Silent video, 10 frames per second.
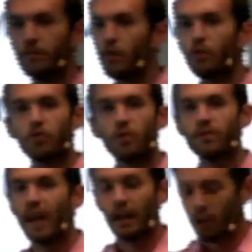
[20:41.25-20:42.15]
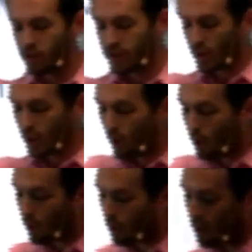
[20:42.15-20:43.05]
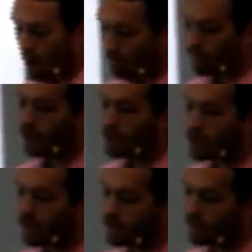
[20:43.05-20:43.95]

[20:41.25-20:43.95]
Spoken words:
social, psychological, or religious.